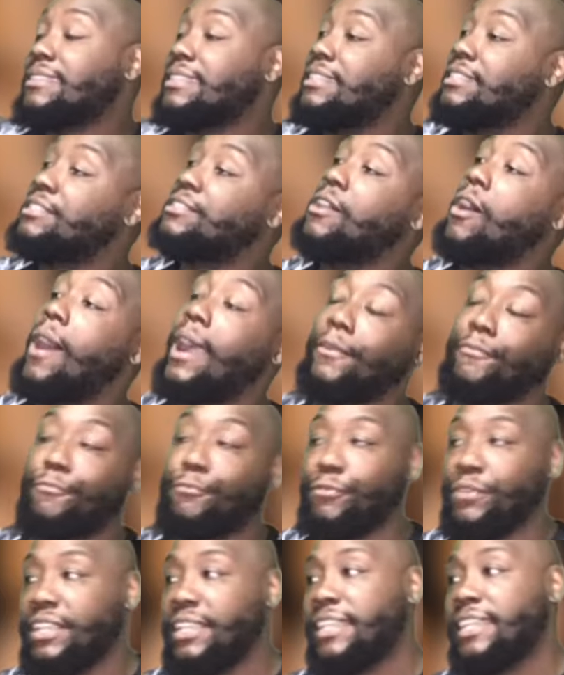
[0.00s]
he started
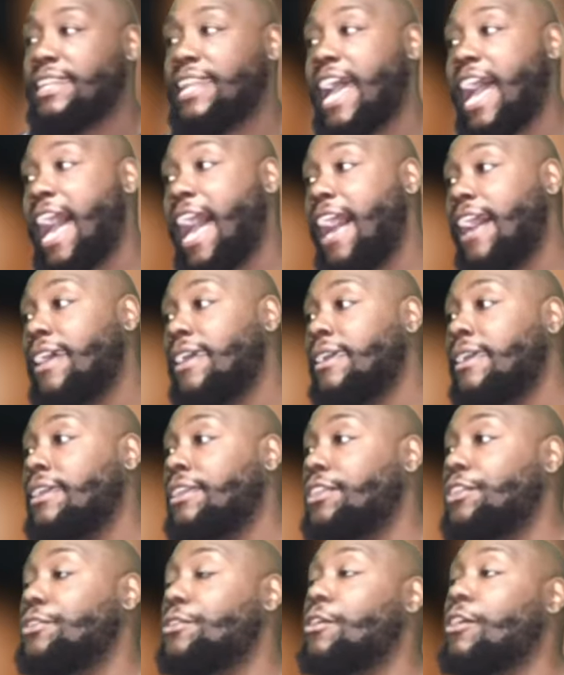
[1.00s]
freaking out,
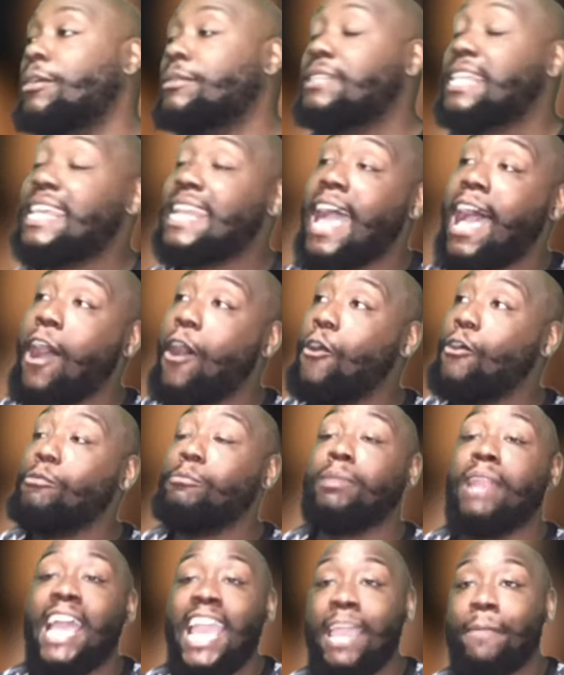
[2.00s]
you know what I'm saying? I don't
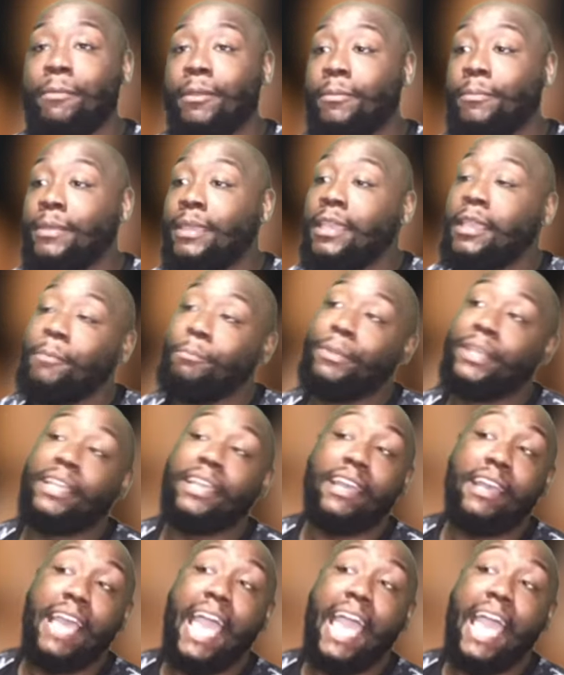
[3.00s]
blame him because